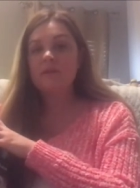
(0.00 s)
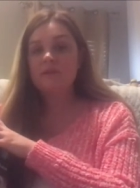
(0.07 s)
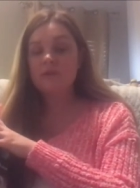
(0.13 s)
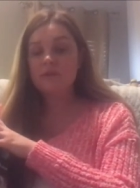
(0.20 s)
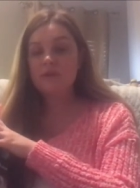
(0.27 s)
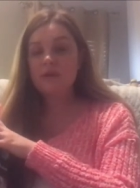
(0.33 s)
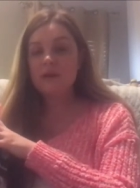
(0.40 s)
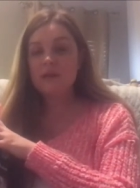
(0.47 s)

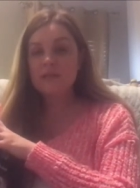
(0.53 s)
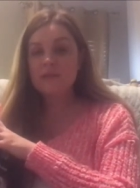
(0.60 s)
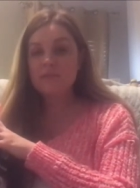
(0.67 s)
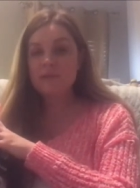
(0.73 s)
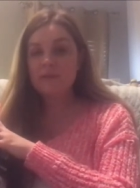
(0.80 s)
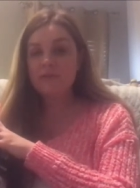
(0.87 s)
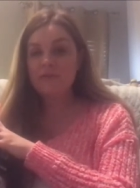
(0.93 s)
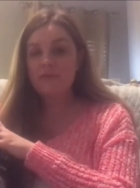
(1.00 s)
to the
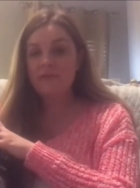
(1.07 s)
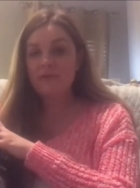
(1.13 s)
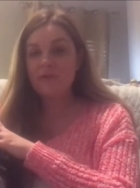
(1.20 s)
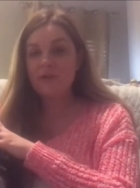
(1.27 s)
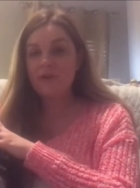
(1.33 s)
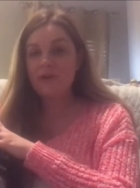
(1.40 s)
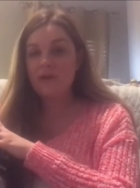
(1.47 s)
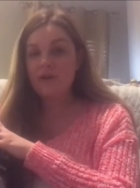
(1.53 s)
hospital
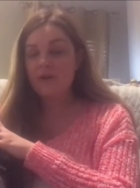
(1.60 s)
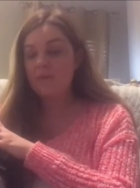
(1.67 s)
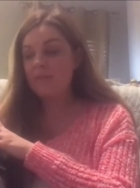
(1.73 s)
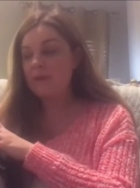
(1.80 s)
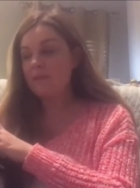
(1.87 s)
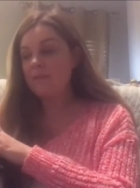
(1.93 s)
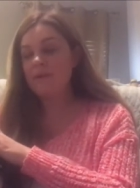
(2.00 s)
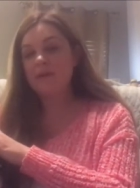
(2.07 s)
for our
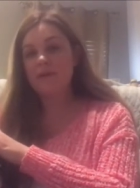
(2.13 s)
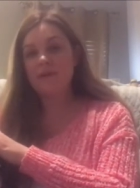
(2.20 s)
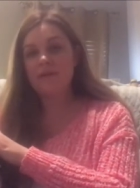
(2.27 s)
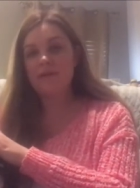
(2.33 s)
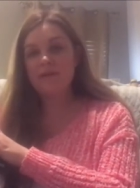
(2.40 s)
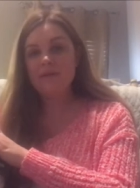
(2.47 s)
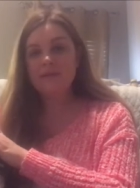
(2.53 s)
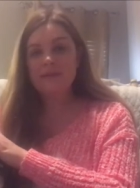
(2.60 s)
baby
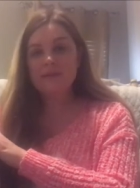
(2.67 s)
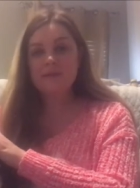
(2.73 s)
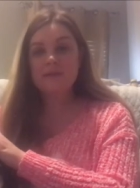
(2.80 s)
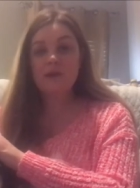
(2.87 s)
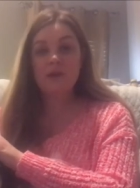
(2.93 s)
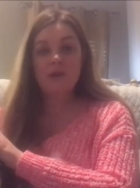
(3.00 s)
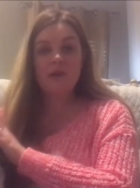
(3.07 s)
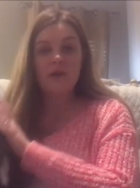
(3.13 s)
girl. This
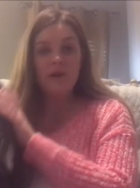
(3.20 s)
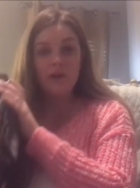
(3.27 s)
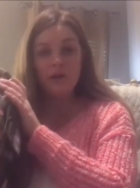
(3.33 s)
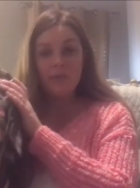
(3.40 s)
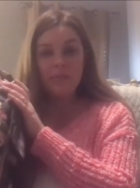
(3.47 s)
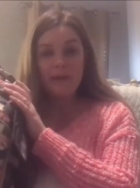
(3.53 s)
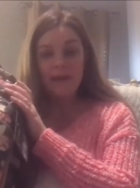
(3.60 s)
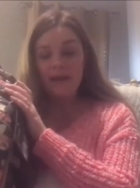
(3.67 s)
is
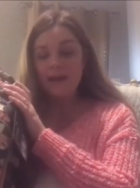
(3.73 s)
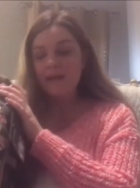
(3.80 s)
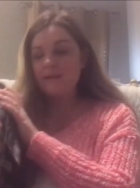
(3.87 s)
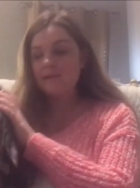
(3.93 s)
her bag,